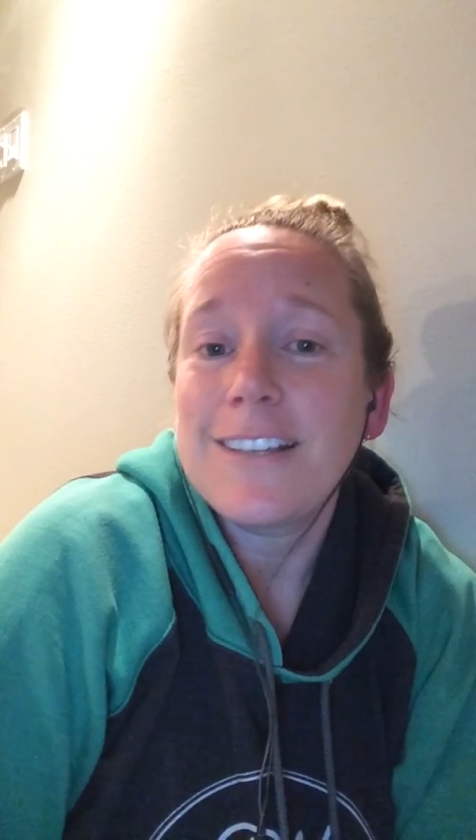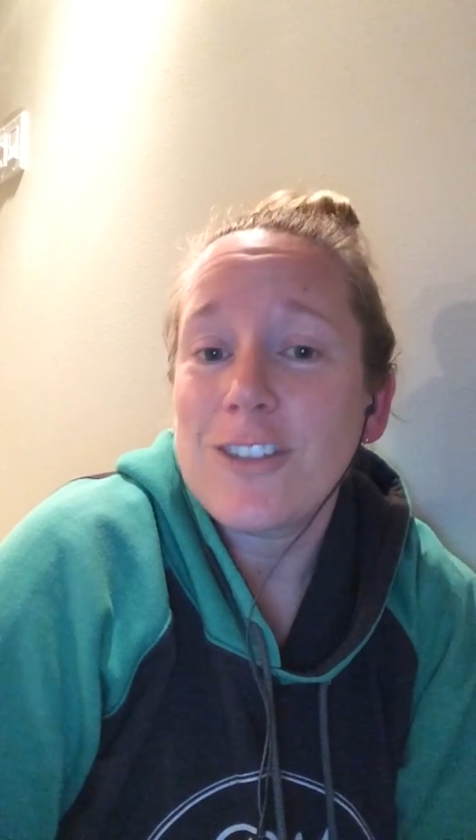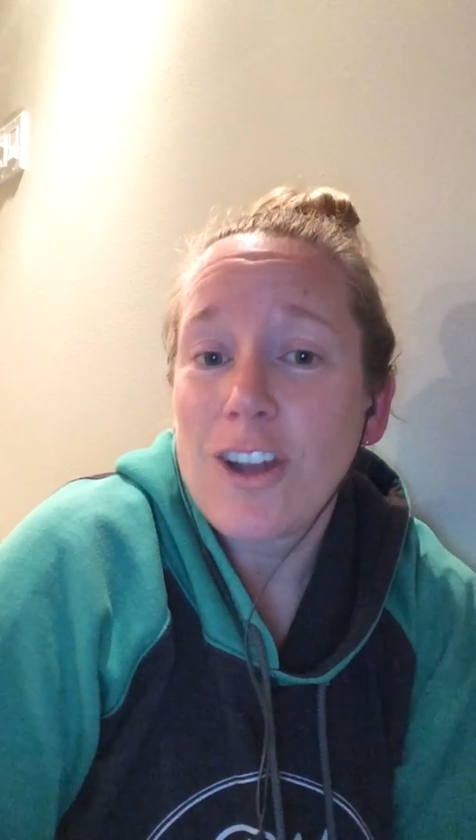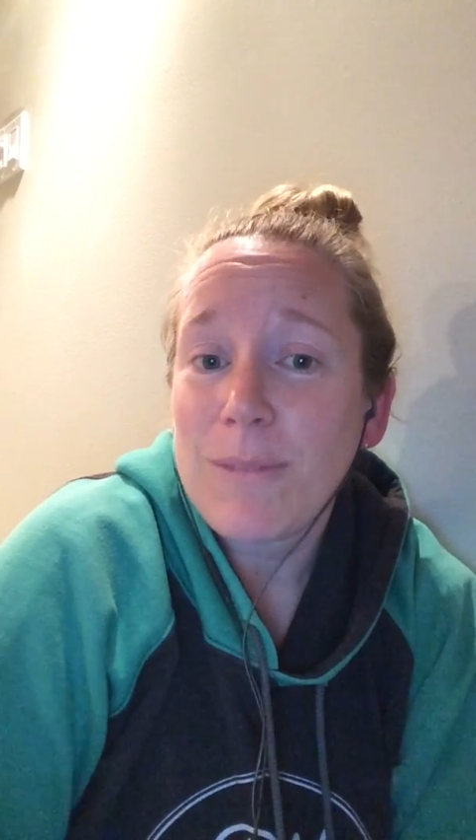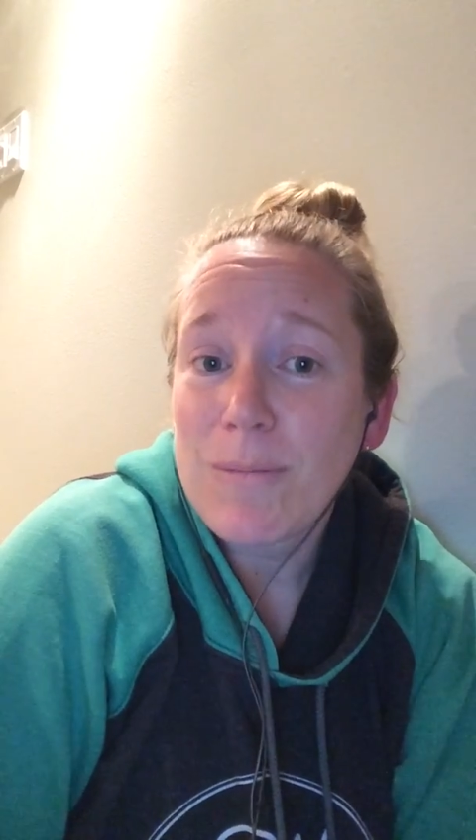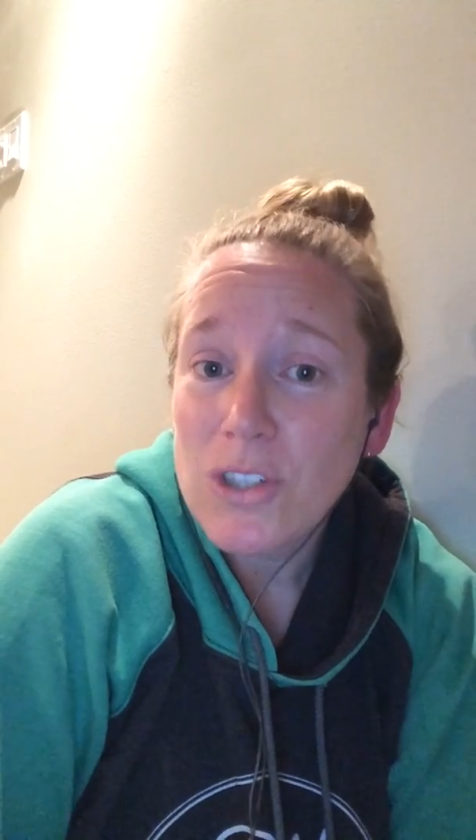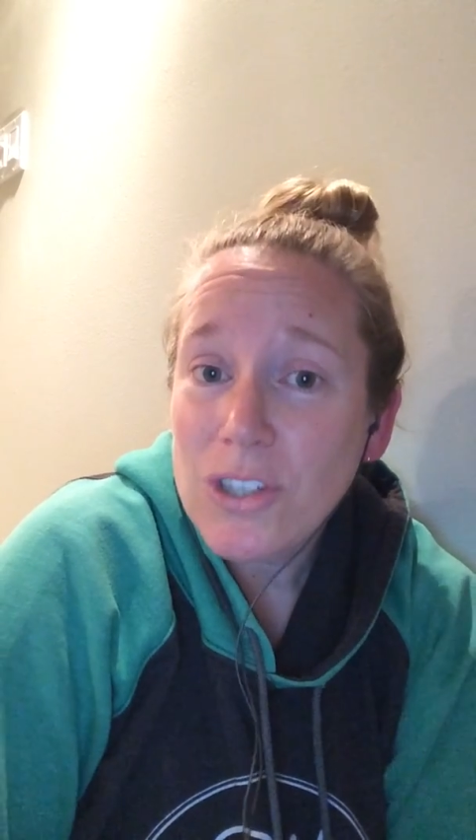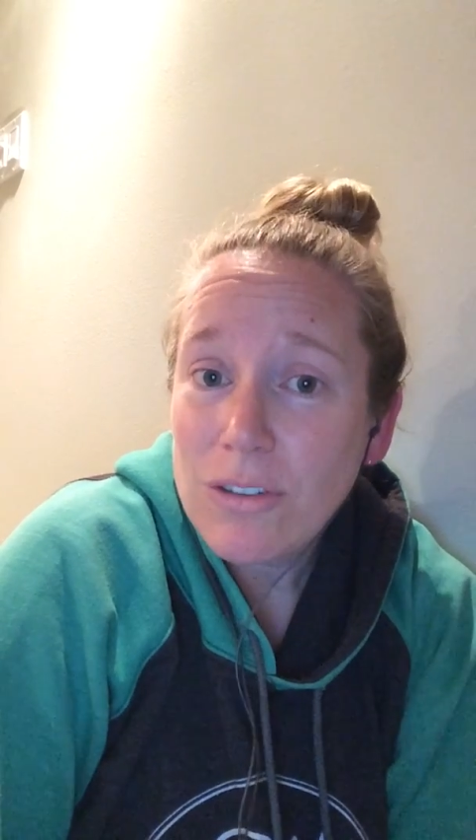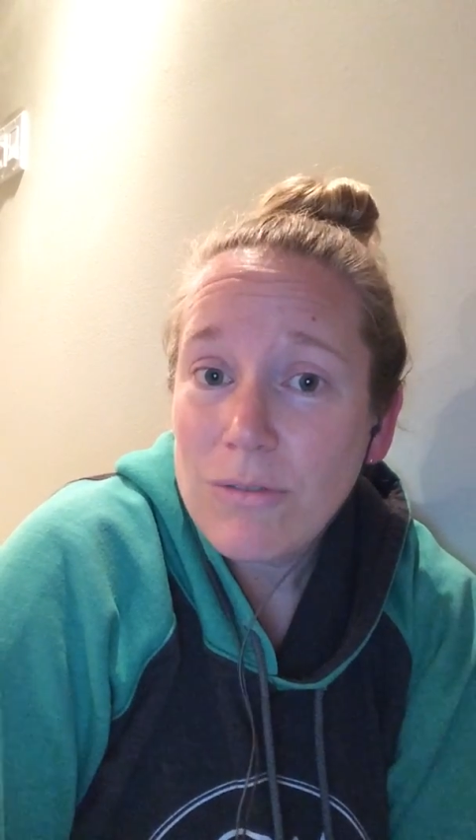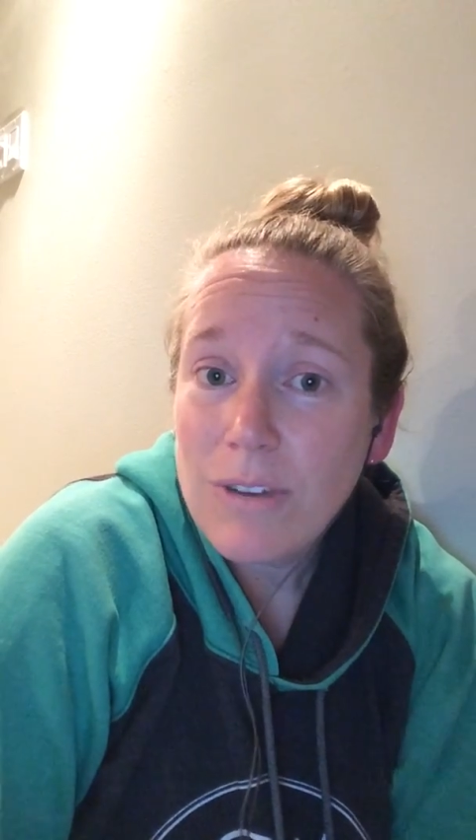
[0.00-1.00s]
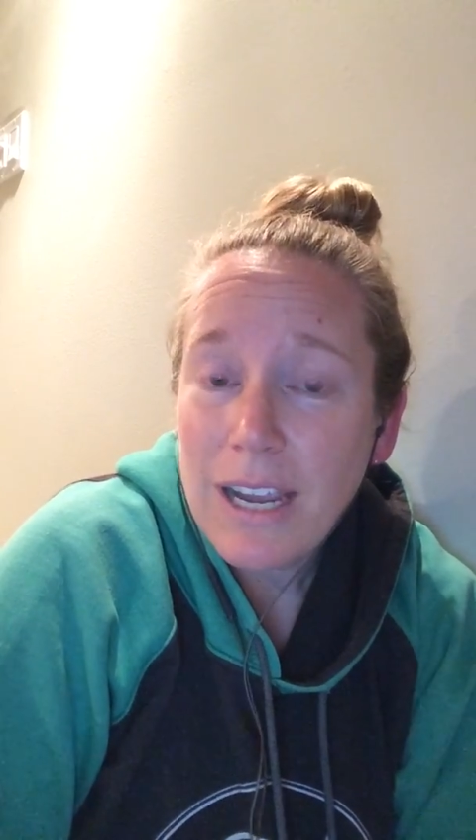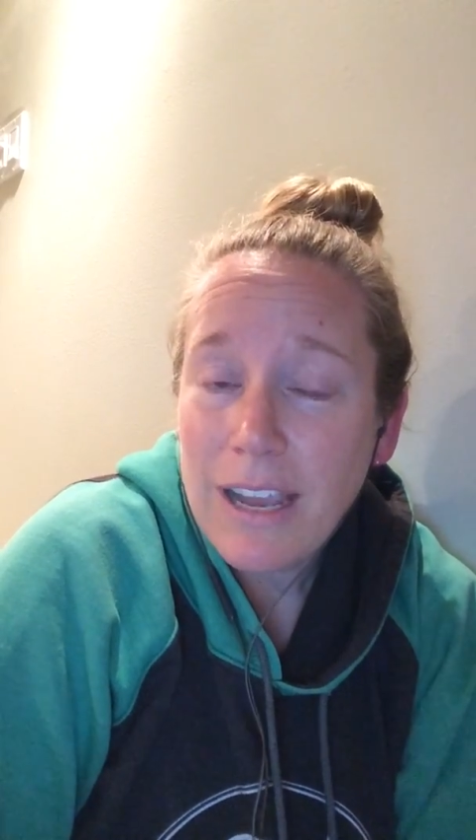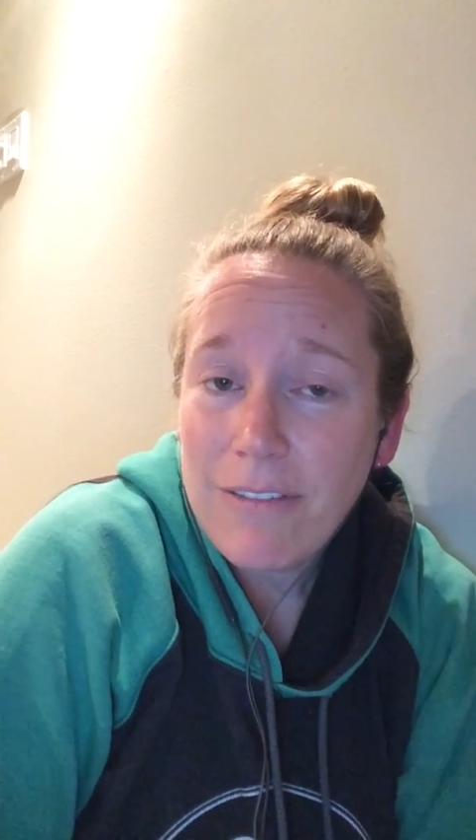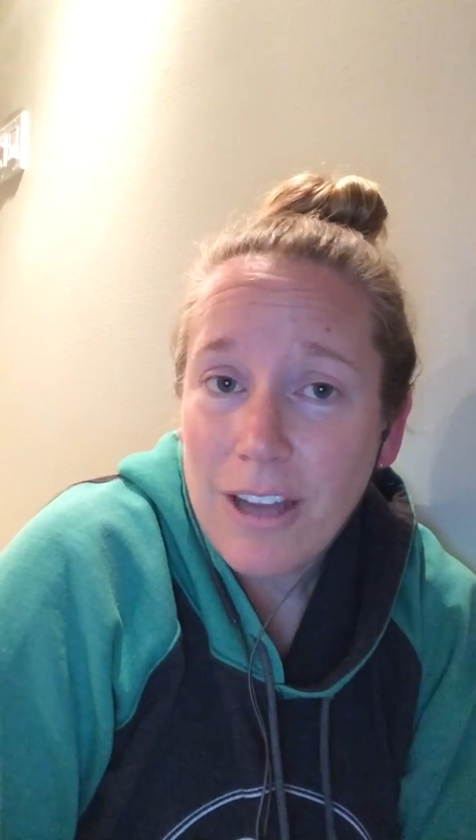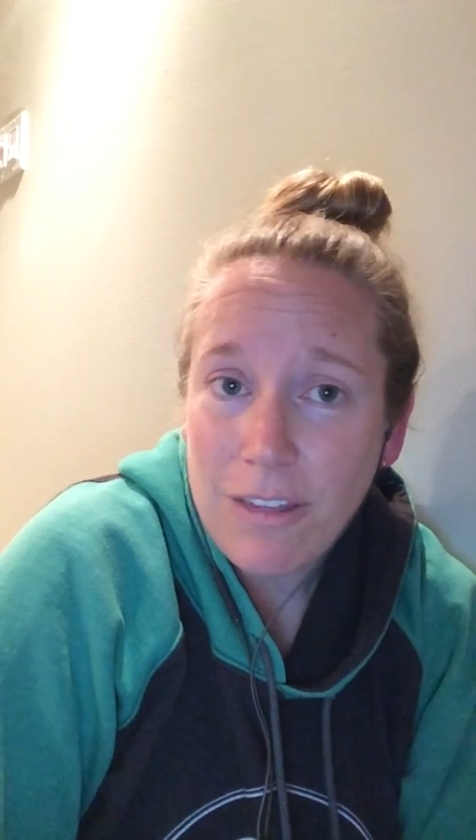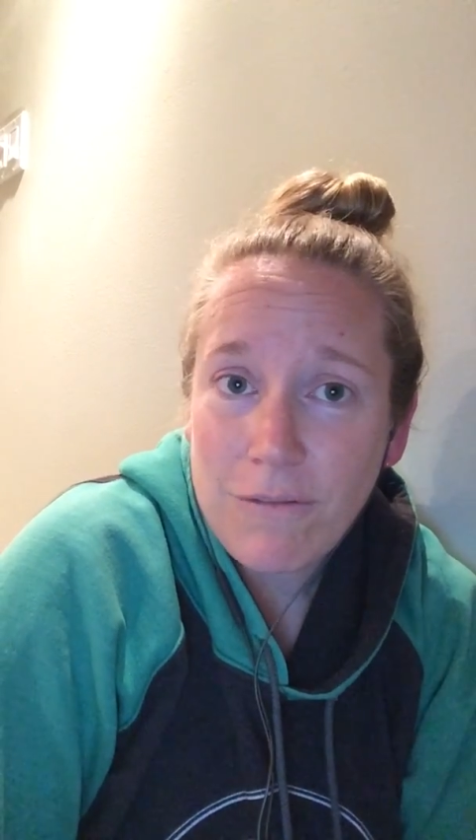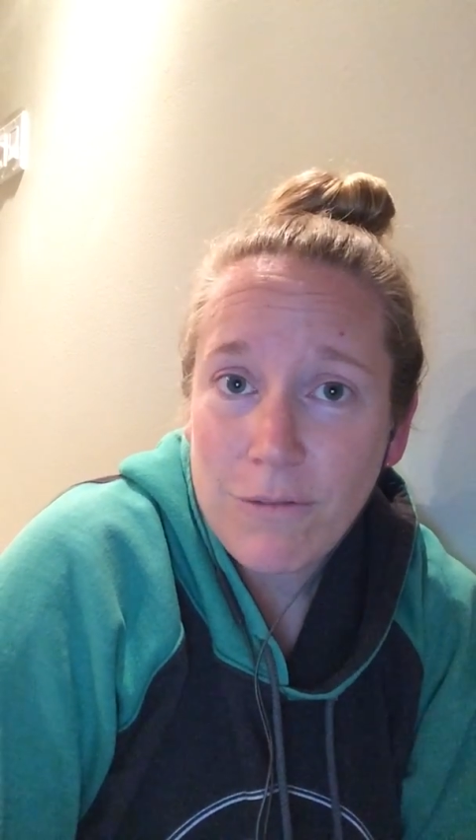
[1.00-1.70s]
Job number two, I have another